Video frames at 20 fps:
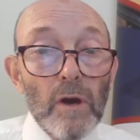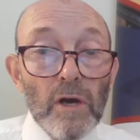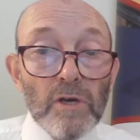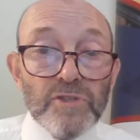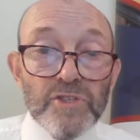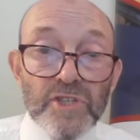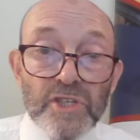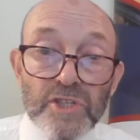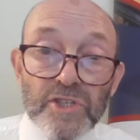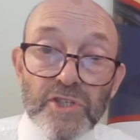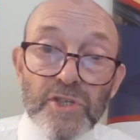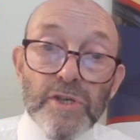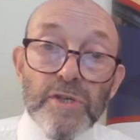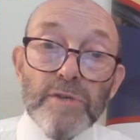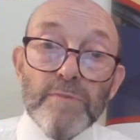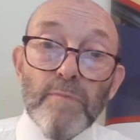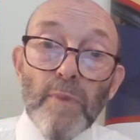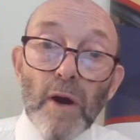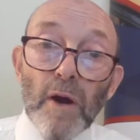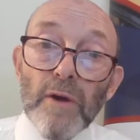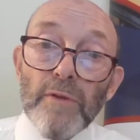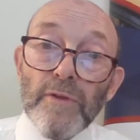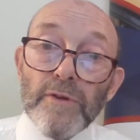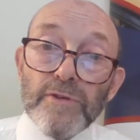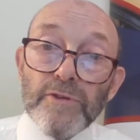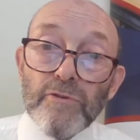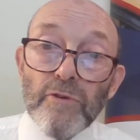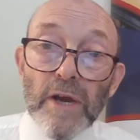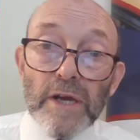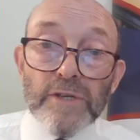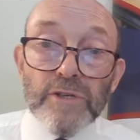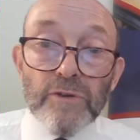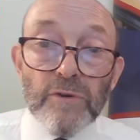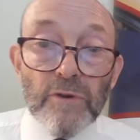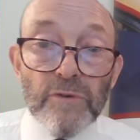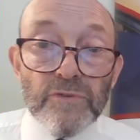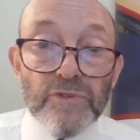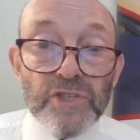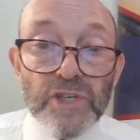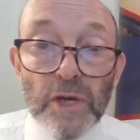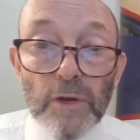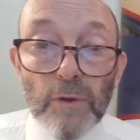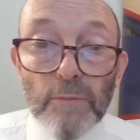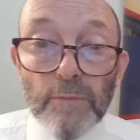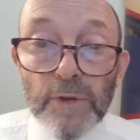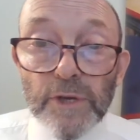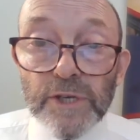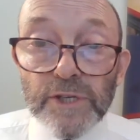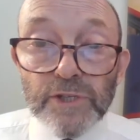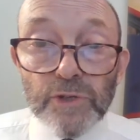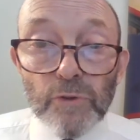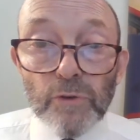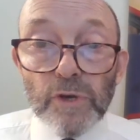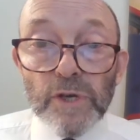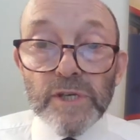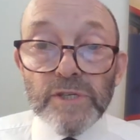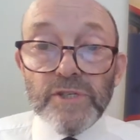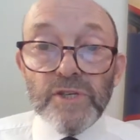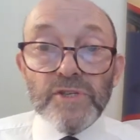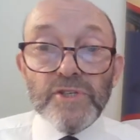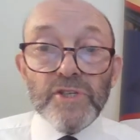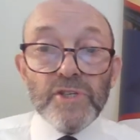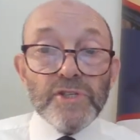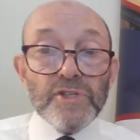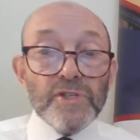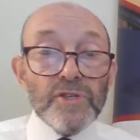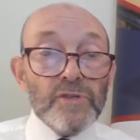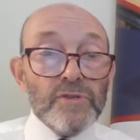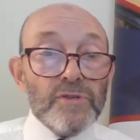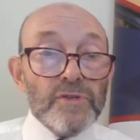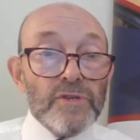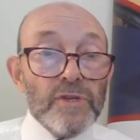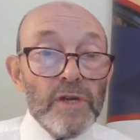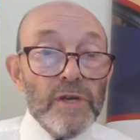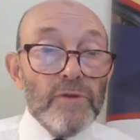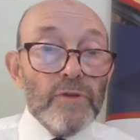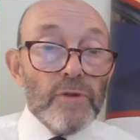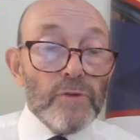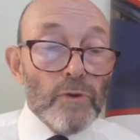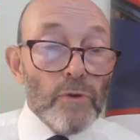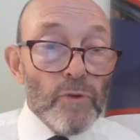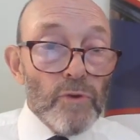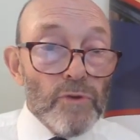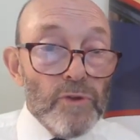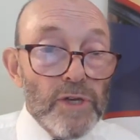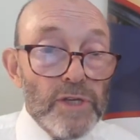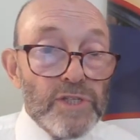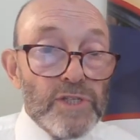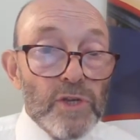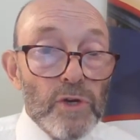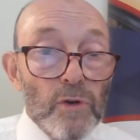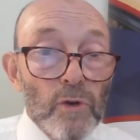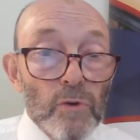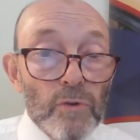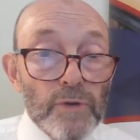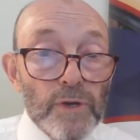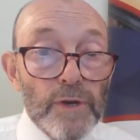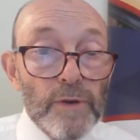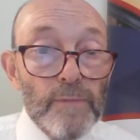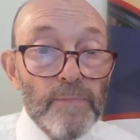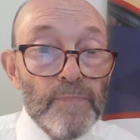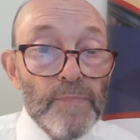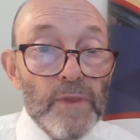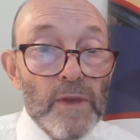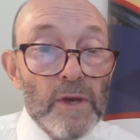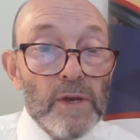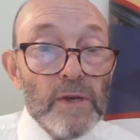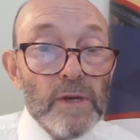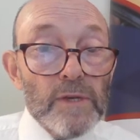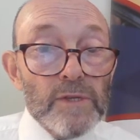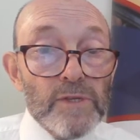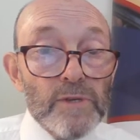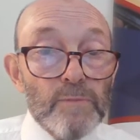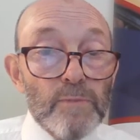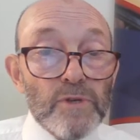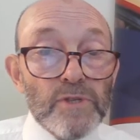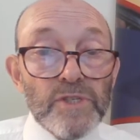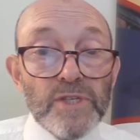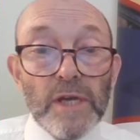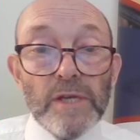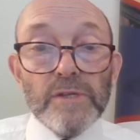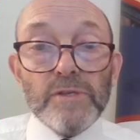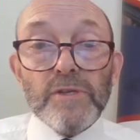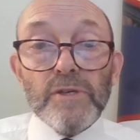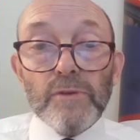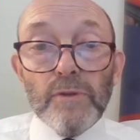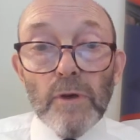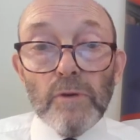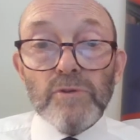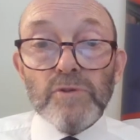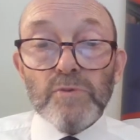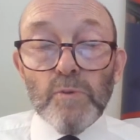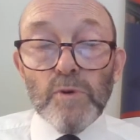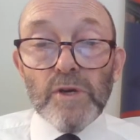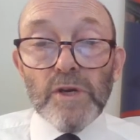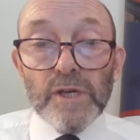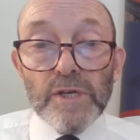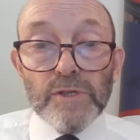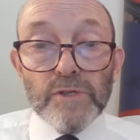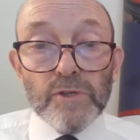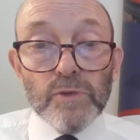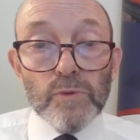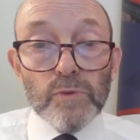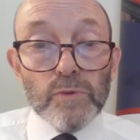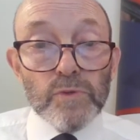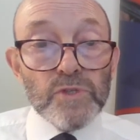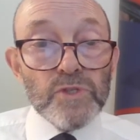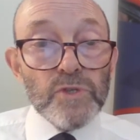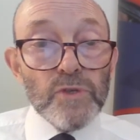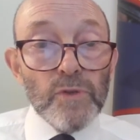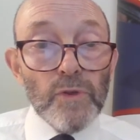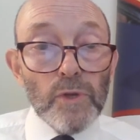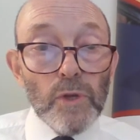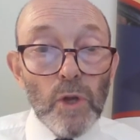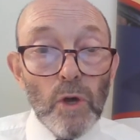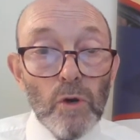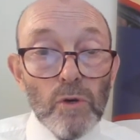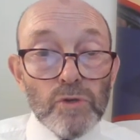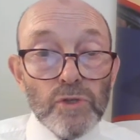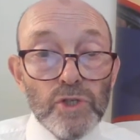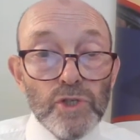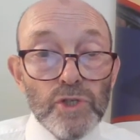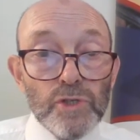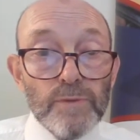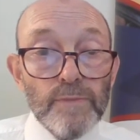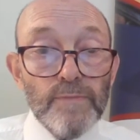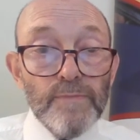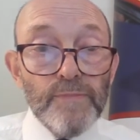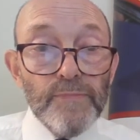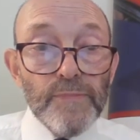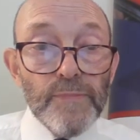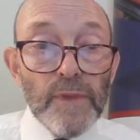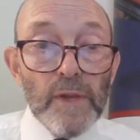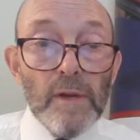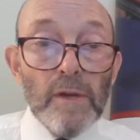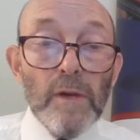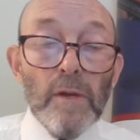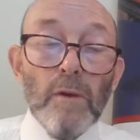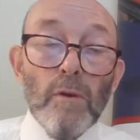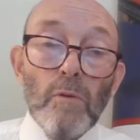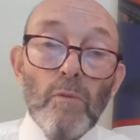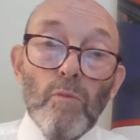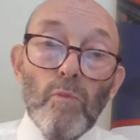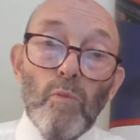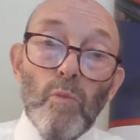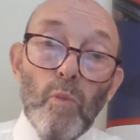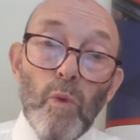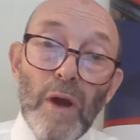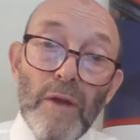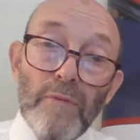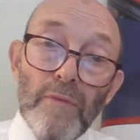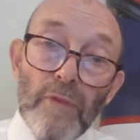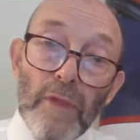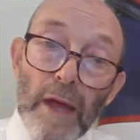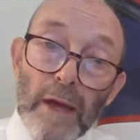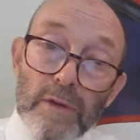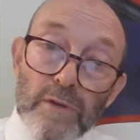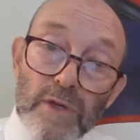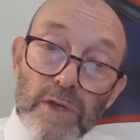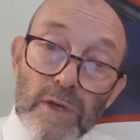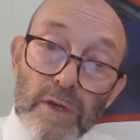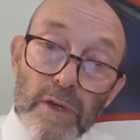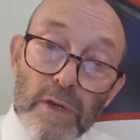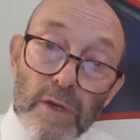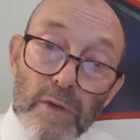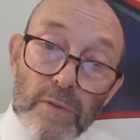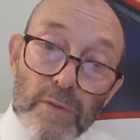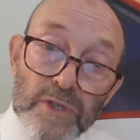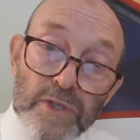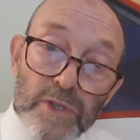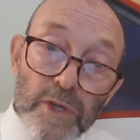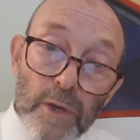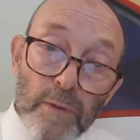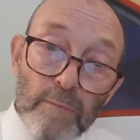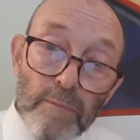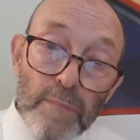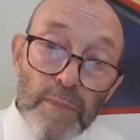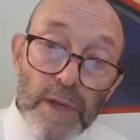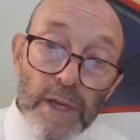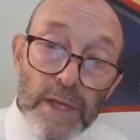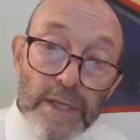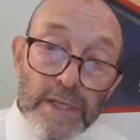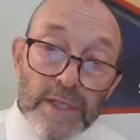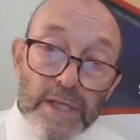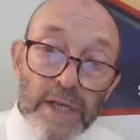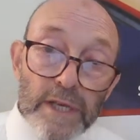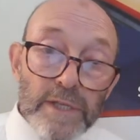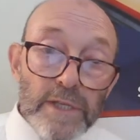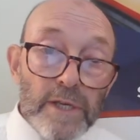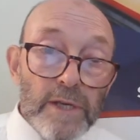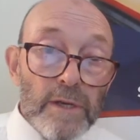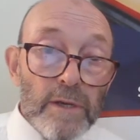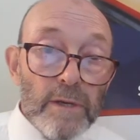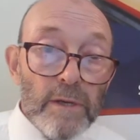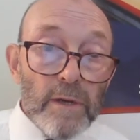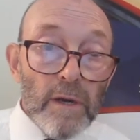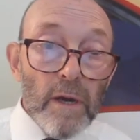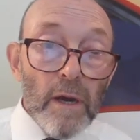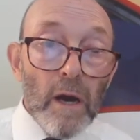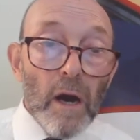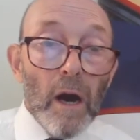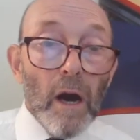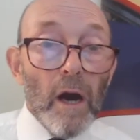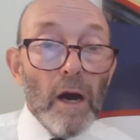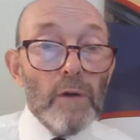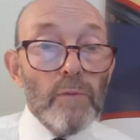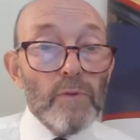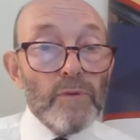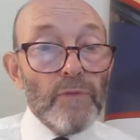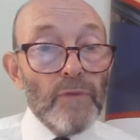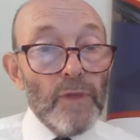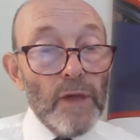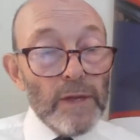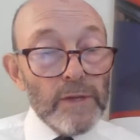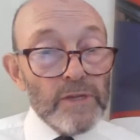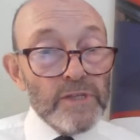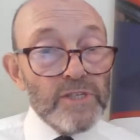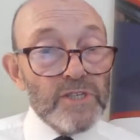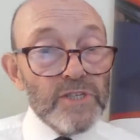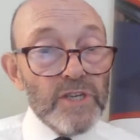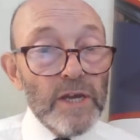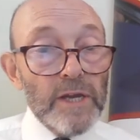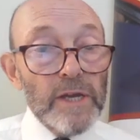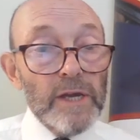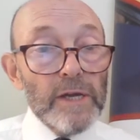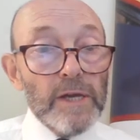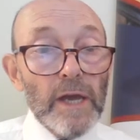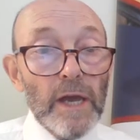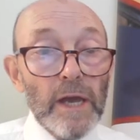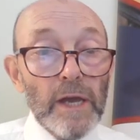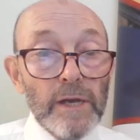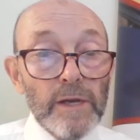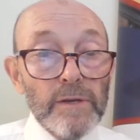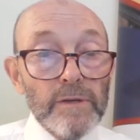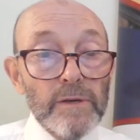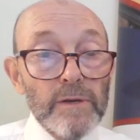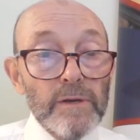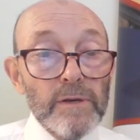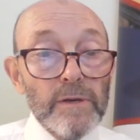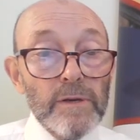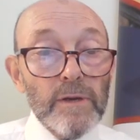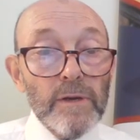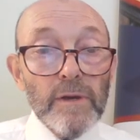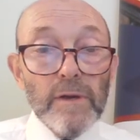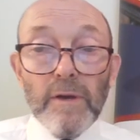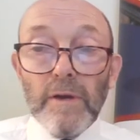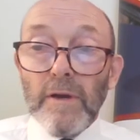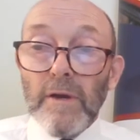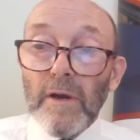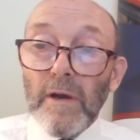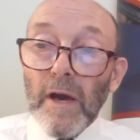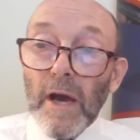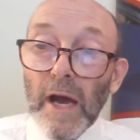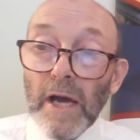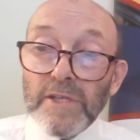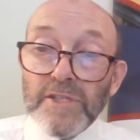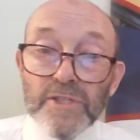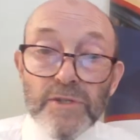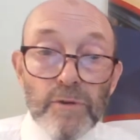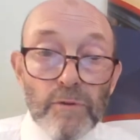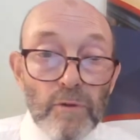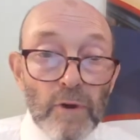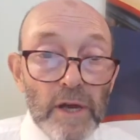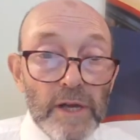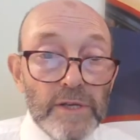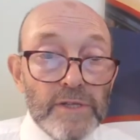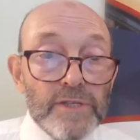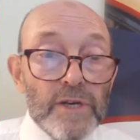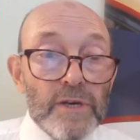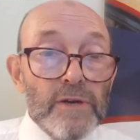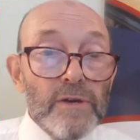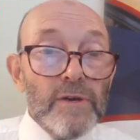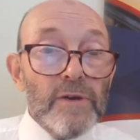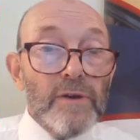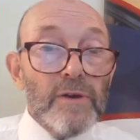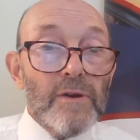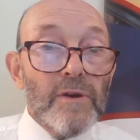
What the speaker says: assisted by the director of ceremonies or his assistant in the northeast corner, to present those working tools to the lodge. When that was completed, I would then say again, as narrator,